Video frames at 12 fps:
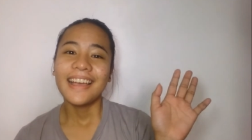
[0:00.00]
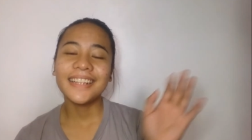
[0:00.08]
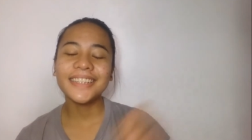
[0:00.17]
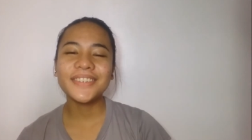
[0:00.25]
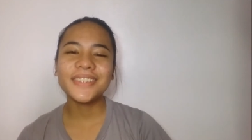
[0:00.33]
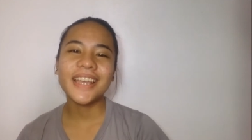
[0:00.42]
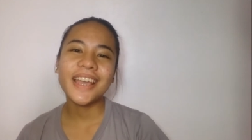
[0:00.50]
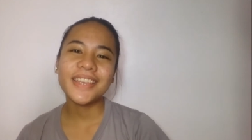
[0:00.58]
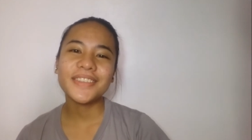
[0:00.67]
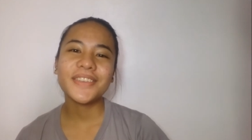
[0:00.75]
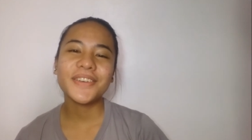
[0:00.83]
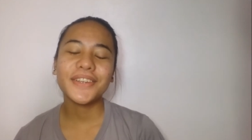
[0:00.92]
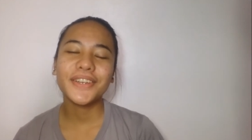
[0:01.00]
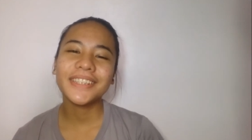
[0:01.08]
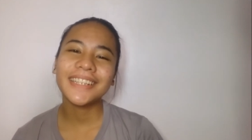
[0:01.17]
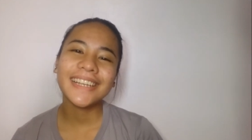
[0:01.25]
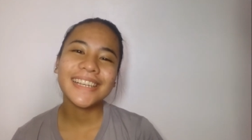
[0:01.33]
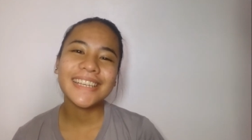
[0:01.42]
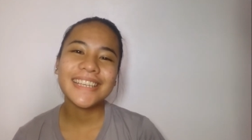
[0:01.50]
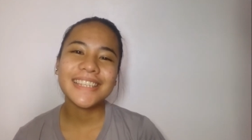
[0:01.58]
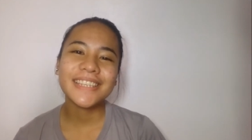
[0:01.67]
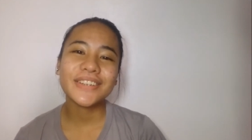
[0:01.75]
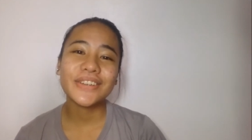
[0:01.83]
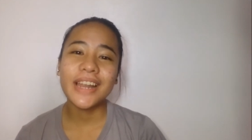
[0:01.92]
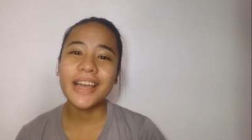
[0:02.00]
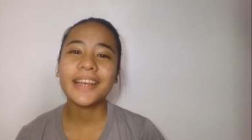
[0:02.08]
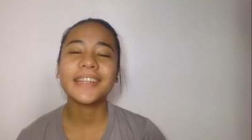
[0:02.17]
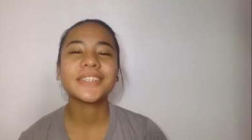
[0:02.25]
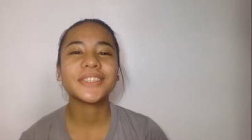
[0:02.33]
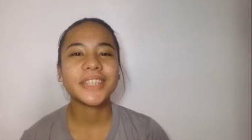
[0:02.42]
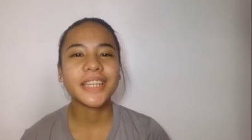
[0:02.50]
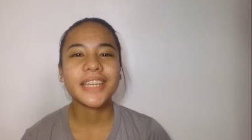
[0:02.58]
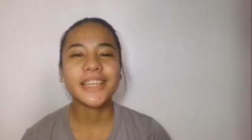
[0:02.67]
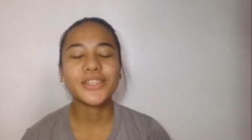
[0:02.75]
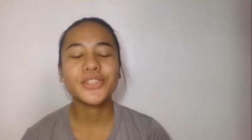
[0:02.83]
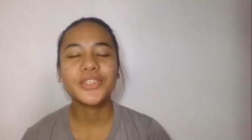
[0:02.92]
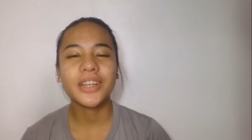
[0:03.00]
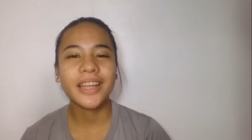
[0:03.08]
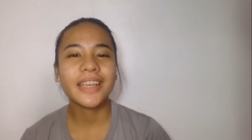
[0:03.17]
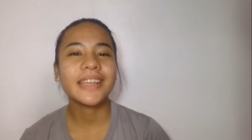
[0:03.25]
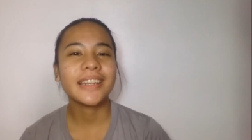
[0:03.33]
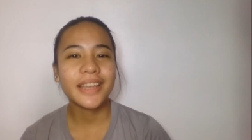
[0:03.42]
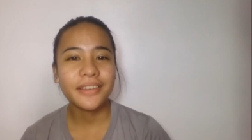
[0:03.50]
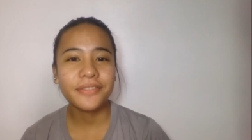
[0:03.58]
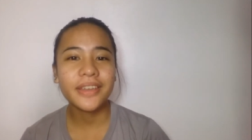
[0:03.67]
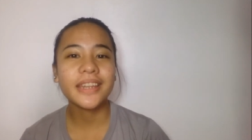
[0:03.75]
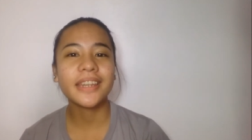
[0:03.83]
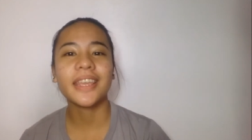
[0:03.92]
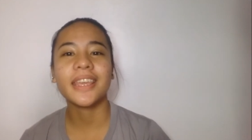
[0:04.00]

Hello guys! So, yun, kagigising ko lang and today is July 11